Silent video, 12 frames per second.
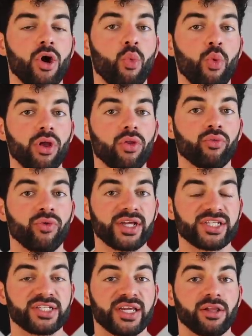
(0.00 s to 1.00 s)
Will
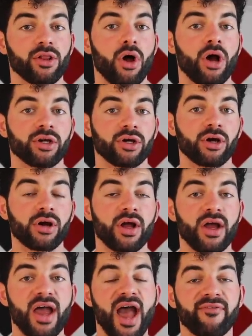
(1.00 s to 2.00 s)
resting longer
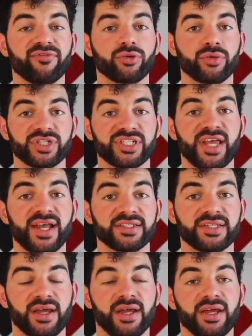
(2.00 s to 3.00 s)
after a
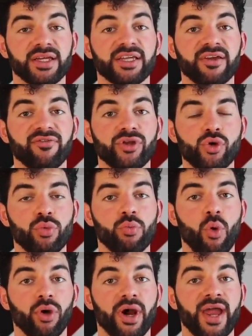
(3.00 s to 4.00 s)
set give you
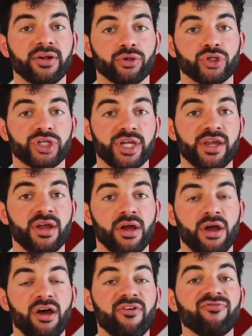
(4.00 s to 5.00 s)
more energy
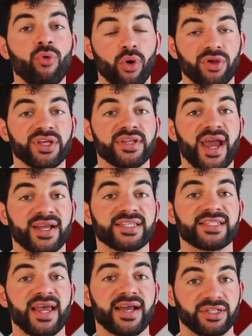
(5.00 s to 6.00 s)
for the next
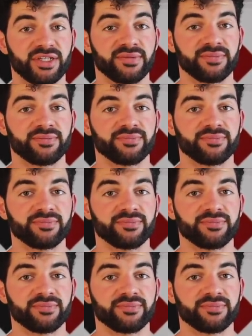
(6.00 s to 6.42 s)
set?